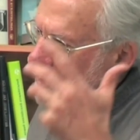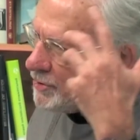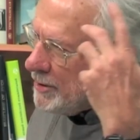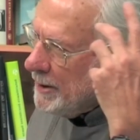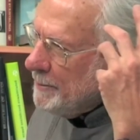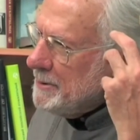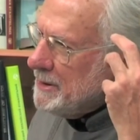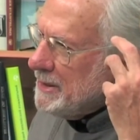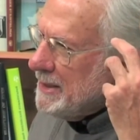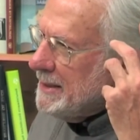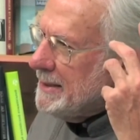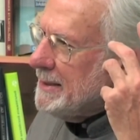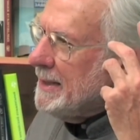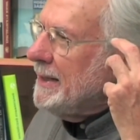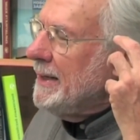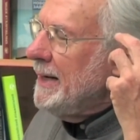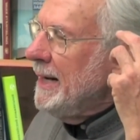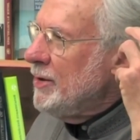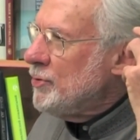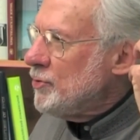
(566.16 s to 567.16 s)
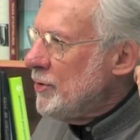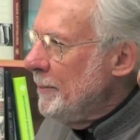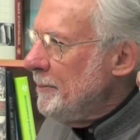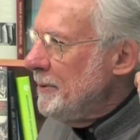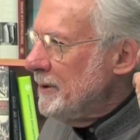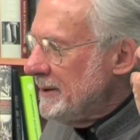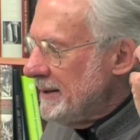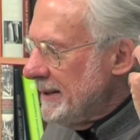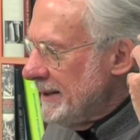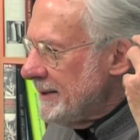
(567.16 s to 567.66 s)
he attributes
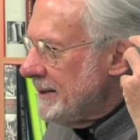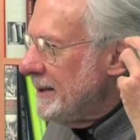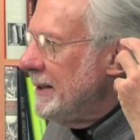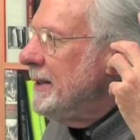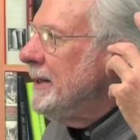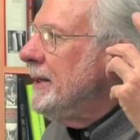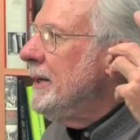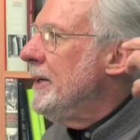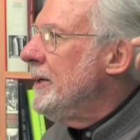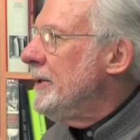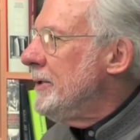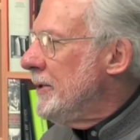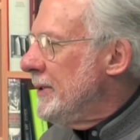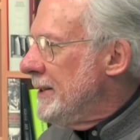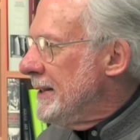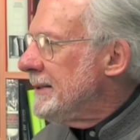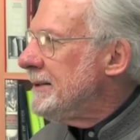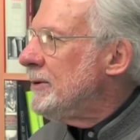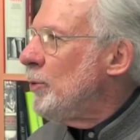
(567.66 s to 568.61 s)
it to